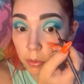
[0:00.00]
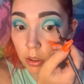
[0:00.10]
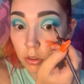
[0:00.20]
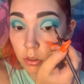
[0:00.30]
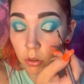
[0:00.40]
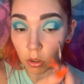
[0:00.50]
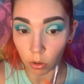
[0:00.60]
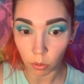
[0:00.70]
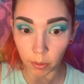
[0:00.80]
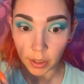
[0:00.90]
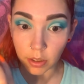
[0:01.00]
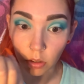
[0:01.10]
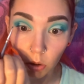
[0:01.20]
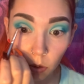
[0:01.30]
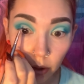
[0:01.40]
because you always
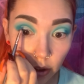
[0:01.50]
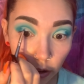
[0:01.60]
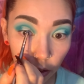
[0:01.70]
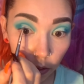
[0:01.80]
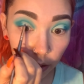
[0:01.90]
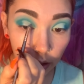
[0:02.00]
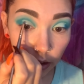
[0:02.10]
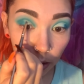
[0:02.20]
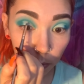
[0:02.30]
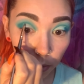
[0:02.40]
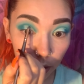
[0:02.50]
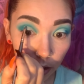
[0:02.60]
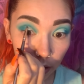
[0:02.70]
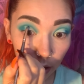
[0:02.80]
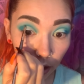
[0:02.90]
can
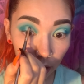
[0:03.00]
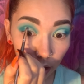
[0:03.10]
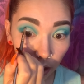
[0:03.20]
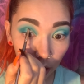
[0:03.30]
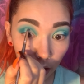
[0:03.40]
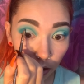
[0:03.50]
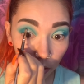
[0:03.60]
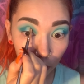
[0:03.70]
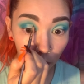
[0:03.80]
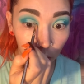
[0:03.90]
blend that out.